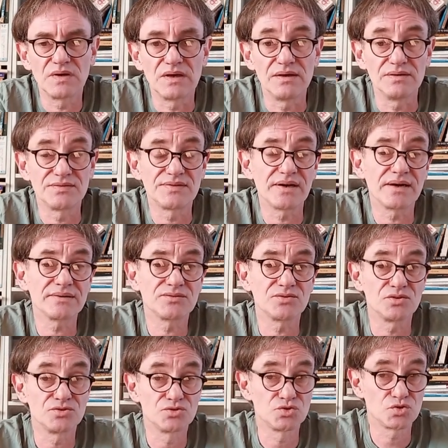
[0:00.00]
is that
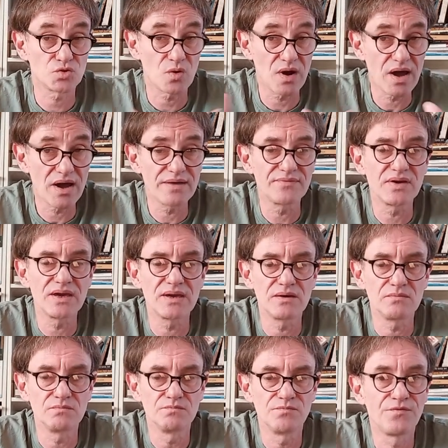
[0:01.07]
a
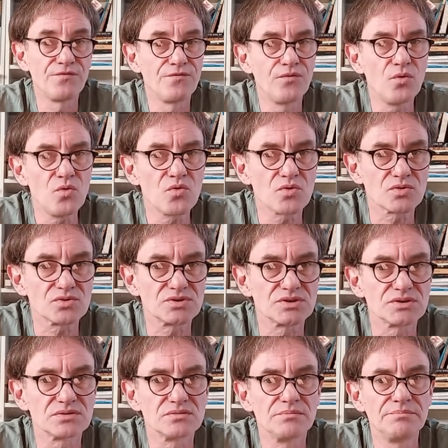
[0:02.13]
driving
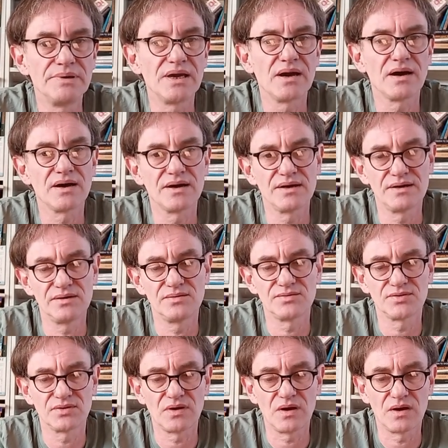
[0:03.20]
force
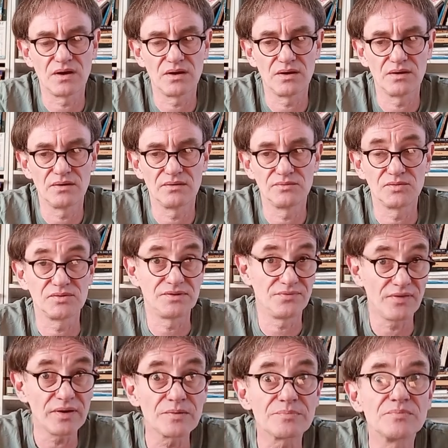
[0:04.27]
behind the
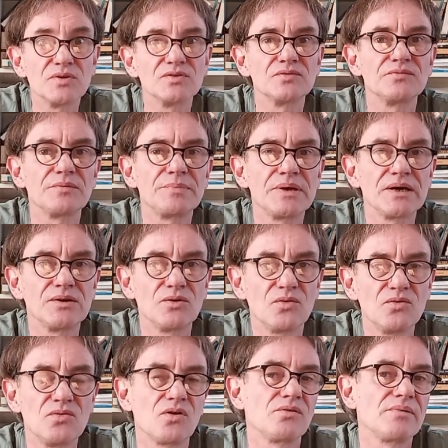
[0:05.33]
development of the piano,
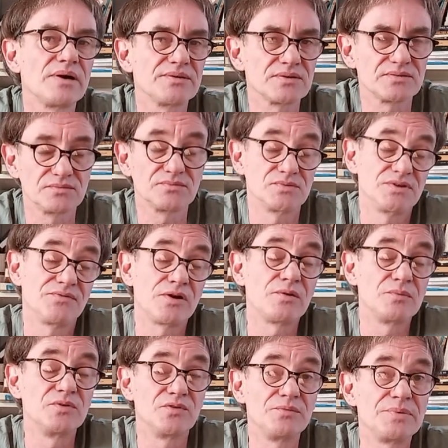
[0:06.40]
or rather the
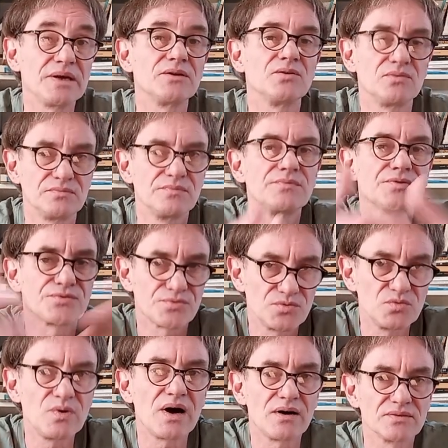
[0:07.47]
development of the piano
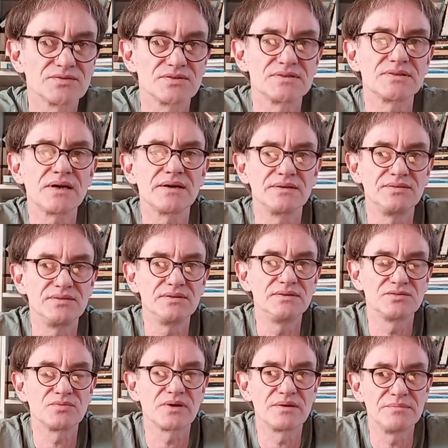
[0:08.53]
throughout society,
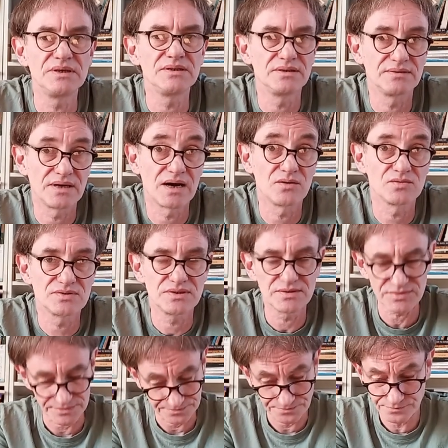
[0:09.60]
is what I mean in
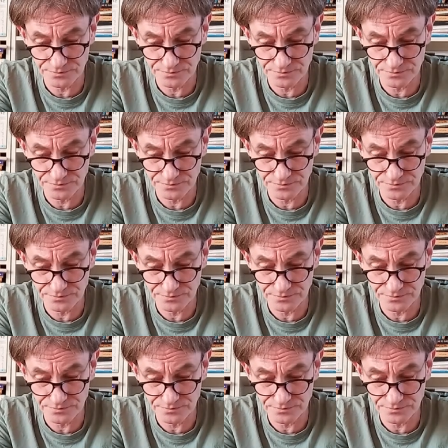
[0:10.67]
houses,